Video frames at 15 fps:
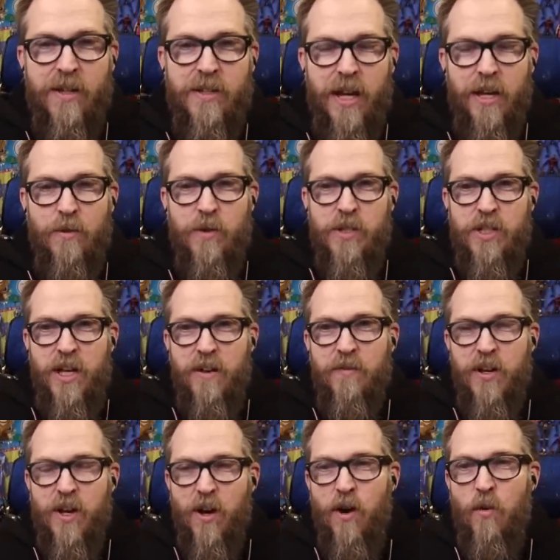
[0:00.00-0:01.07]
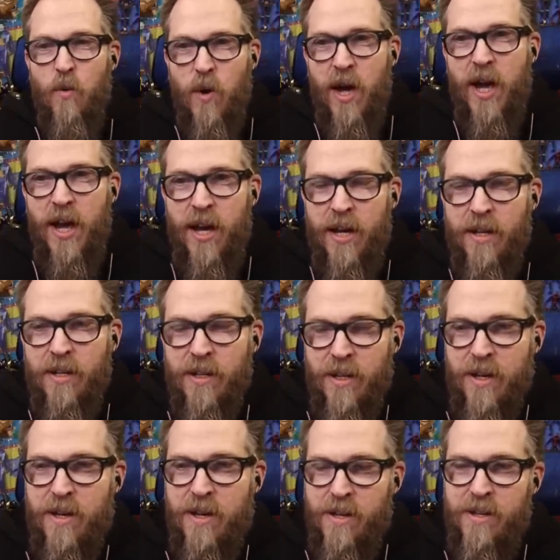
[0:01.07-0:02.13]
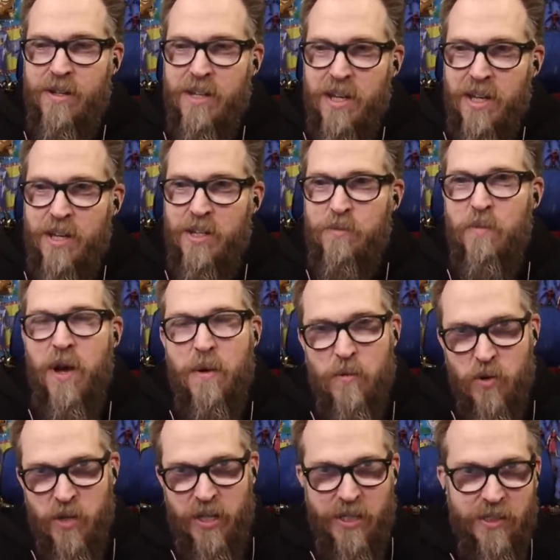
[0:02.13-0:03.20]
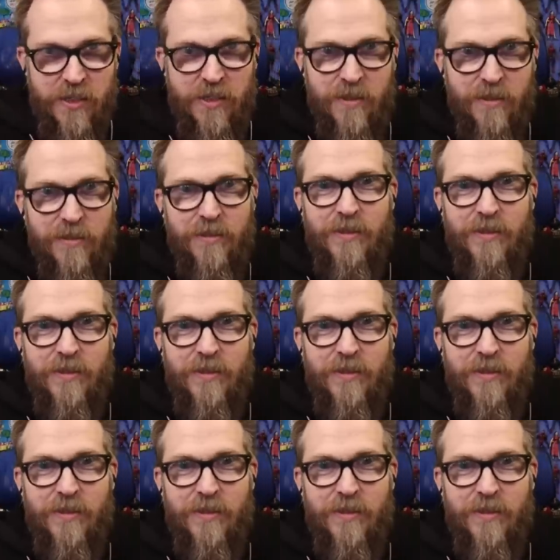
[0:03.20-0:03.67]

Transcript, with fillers: Data was giving away his memories,